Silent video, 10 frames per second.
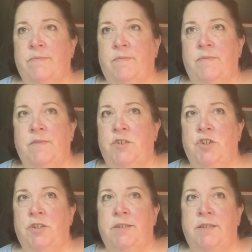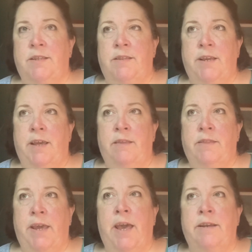And she said that
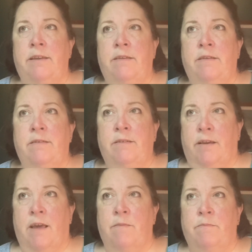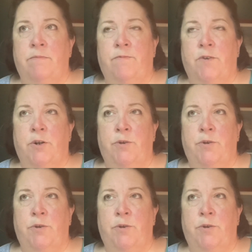they had to come for a new